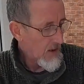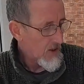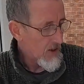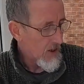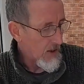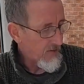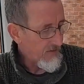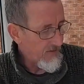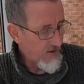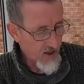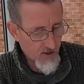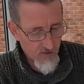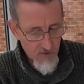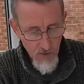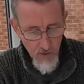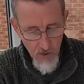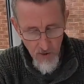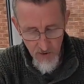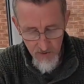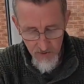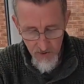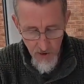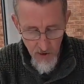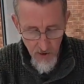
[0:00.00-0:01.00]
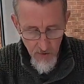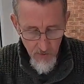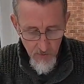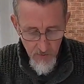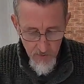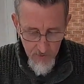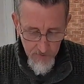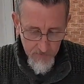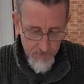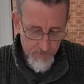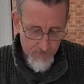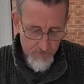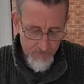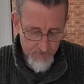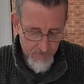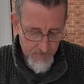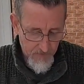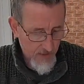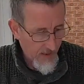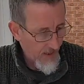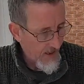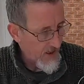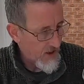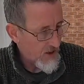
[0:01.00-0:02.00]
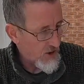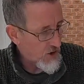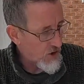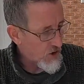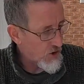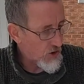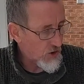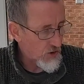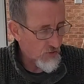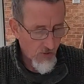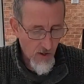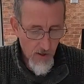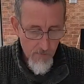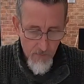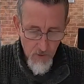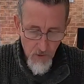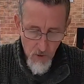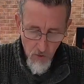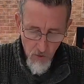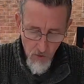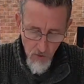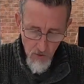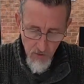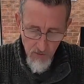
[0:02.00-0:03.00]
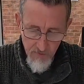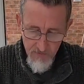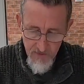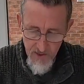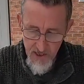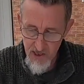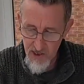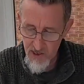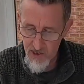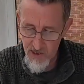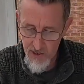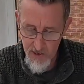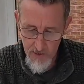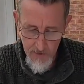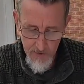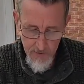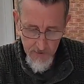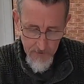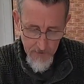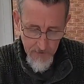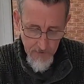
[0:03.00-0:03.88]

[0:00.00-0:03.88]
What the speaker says: So the first thing I've got to do is strip all of this